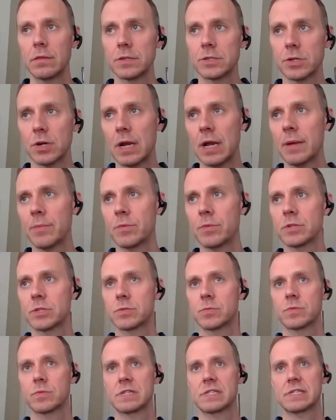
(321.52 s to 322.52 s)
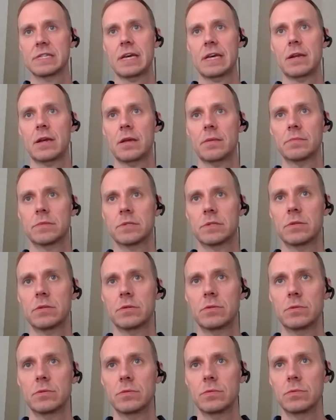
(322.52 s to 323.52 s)
tribe was set up
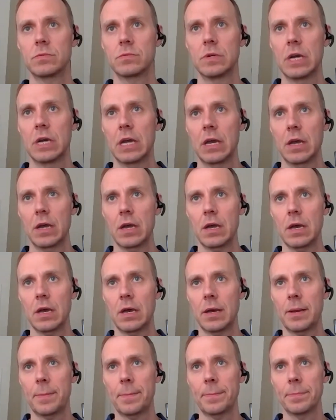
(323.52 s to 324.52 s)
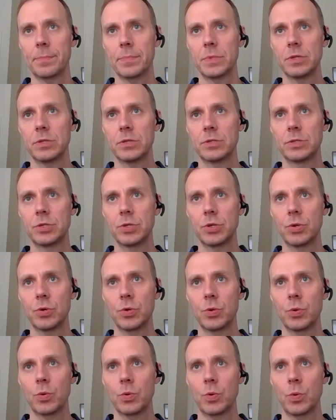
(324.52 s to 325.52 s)
to
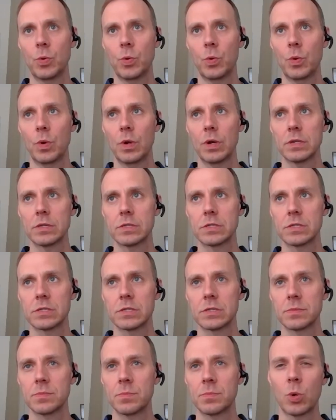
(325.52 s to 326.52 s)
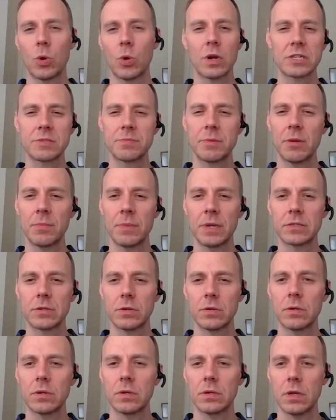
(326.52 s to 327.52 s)
do more
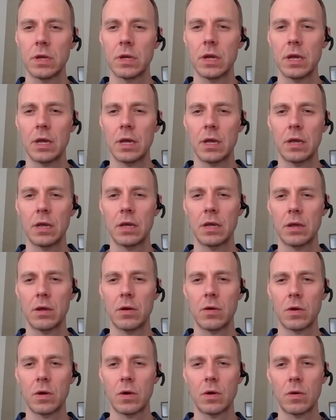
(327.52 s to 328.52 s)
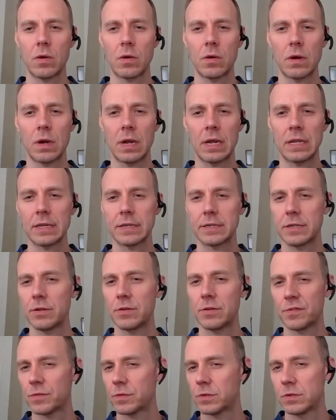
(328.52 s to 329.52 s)
experimental, or I like
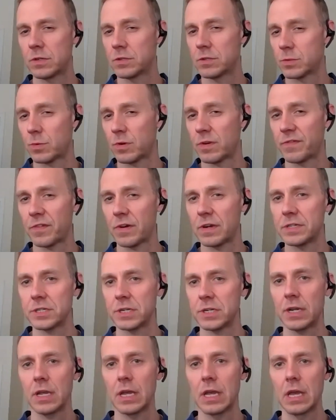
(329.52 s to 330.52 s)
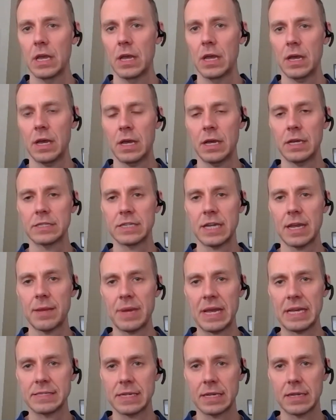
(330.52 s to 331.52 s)
to use the word fringy
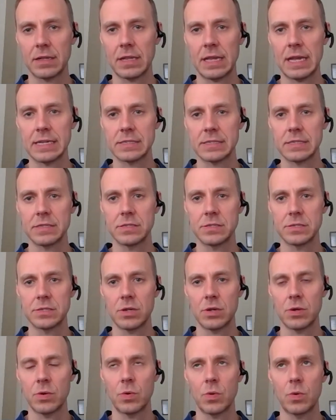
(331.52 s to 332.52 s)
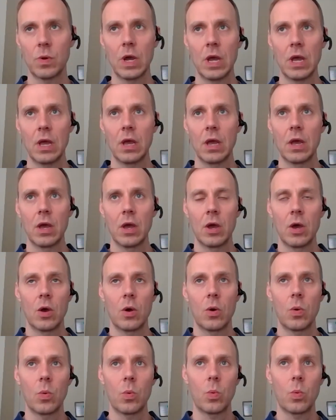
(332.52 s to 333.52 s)
type asset classes. So
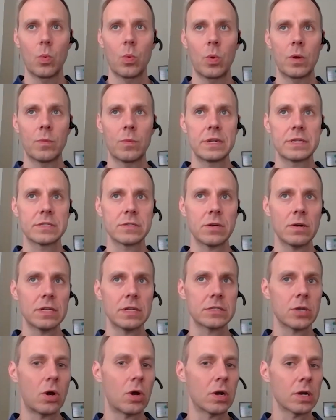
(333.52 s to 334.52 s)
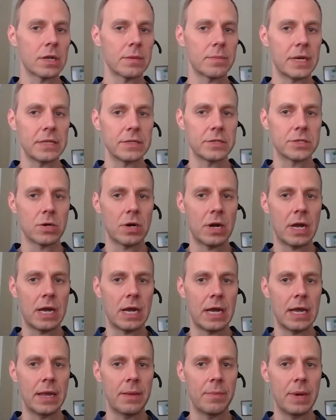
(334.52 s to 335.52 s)
when we started talking about the
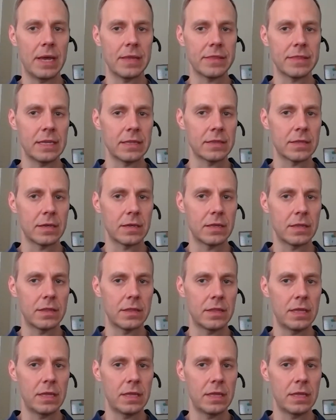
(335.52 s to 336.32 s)
tribe, I think the